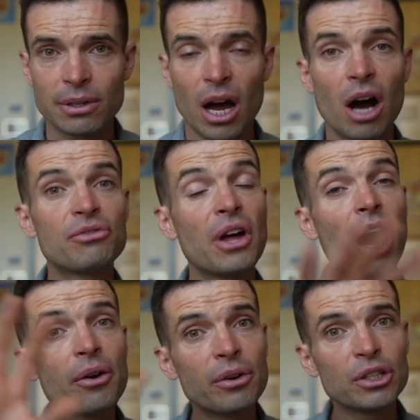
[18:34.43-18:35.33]
Of the
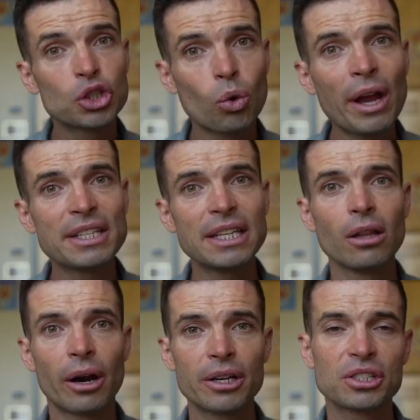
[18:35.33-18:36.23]
120
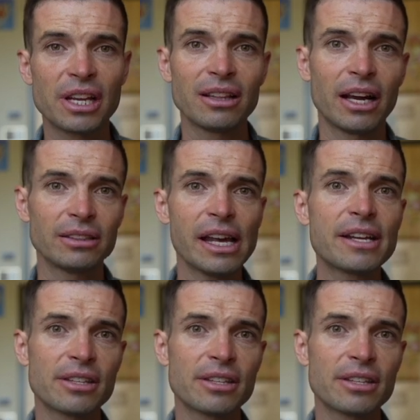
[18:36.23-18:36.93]
large saline lakes